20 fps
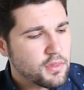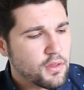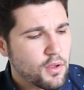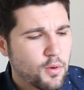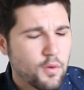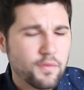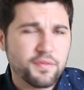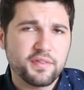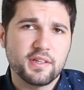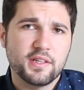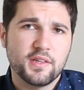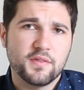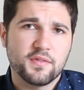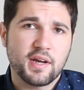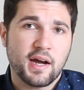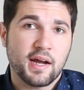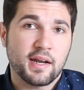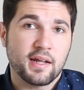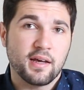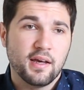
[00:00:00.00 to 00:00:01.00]
Hopefully you've
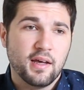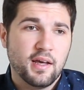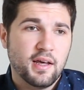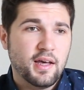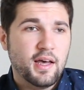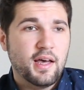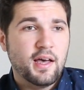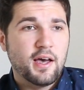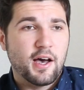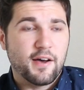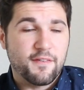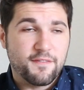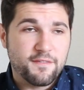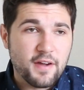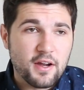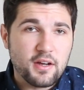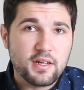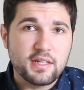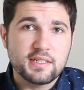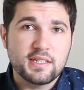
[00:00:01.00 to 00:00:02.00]
got a
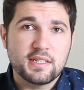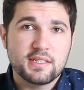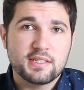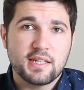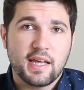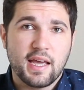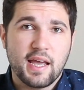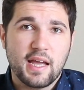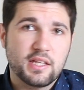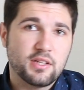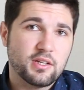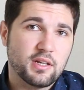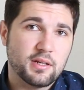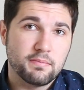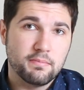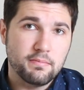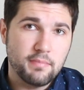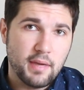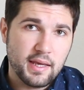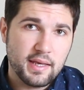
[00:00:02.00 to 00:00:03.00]
fairly decent handle
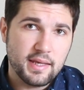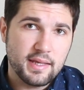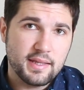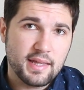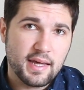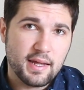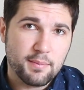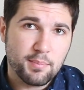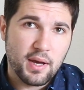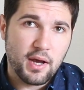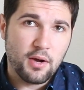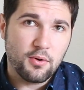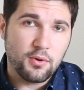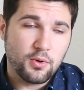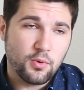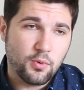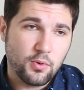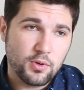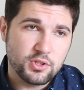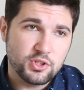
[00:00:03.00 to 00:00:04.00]
on making that power
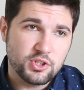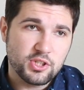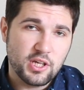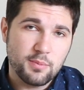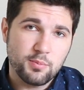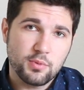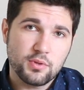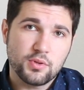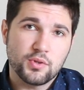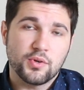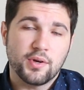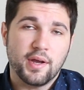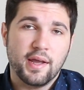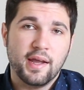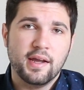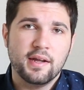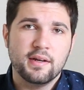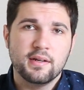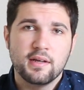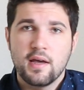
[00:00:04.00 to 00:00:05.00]
chord shape with your
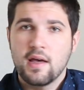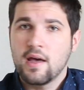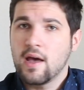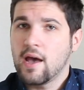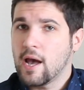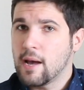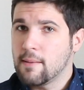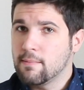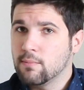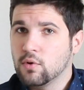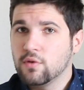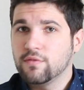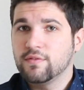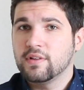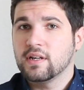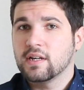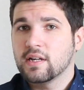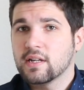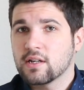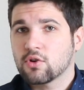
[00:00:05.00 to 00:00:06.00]
hand and
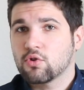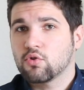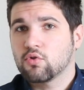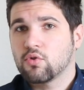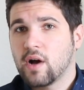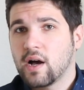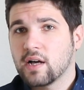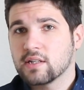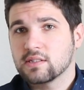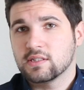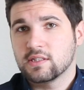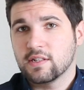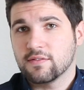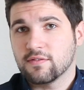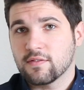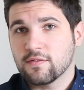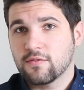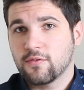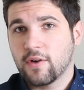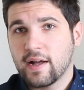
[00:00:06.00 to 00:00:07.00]
moving it across
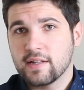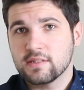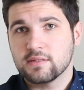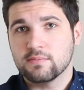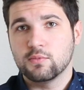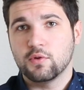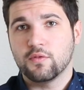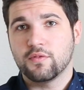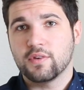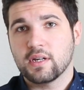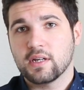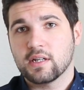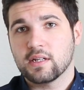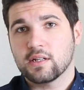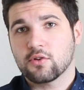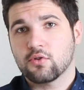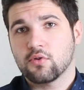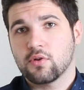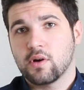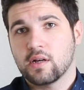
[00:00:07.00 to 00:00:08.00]
different frets, moving it
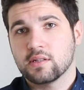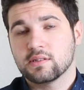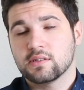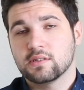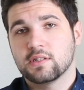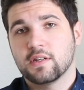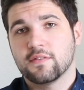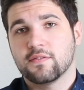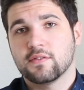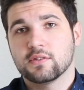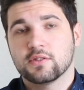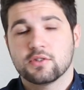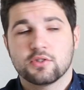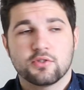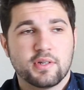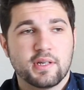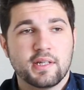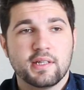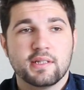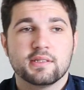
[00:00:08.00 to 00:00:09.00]
across different
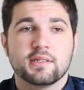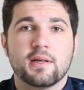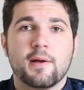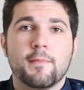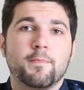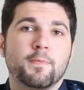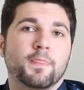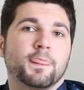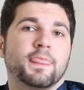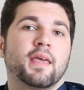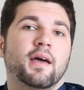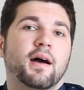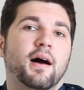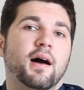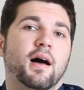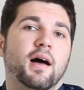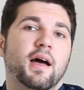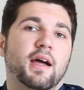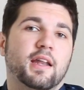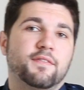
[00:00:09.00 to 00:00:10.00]
strings.
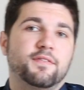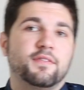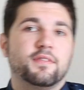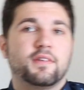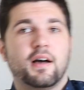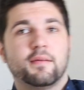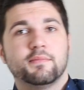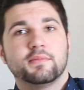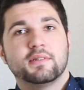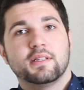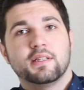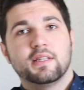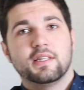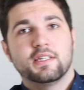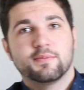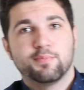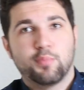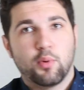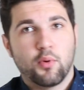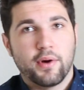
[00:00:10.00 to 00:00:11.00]
And if you come to this
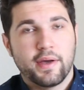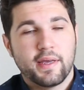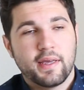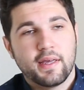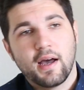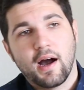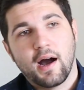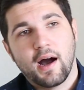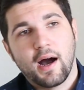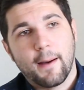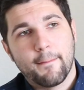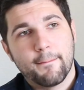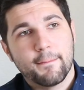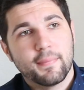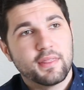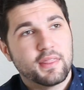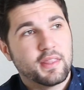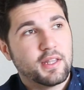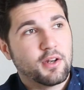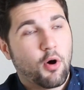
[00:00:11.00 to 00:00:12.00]
point,
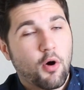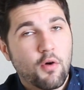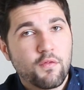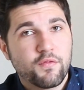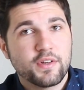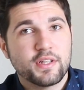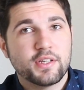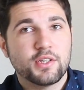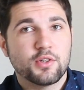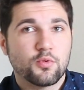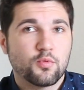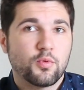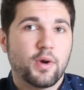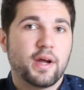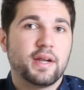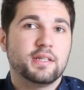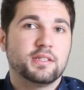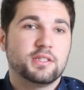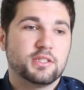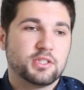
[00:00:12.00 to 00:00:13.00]
then hopefully you're
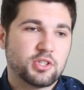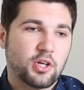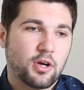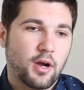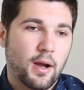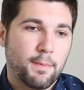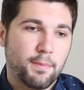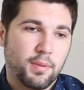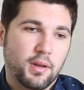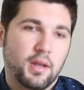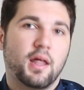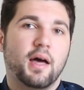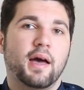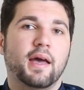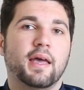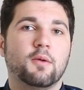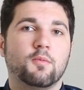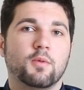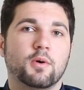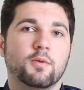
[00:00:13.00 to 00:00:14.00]
ready to start
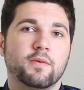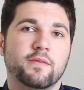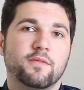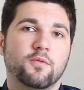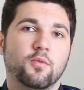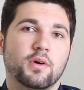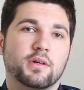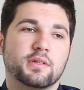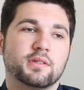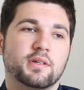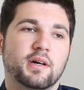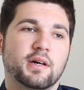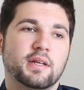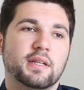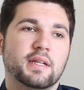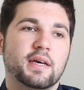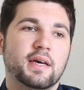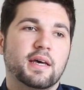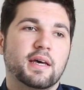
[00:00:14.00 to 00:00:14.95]
applying what we've worked on,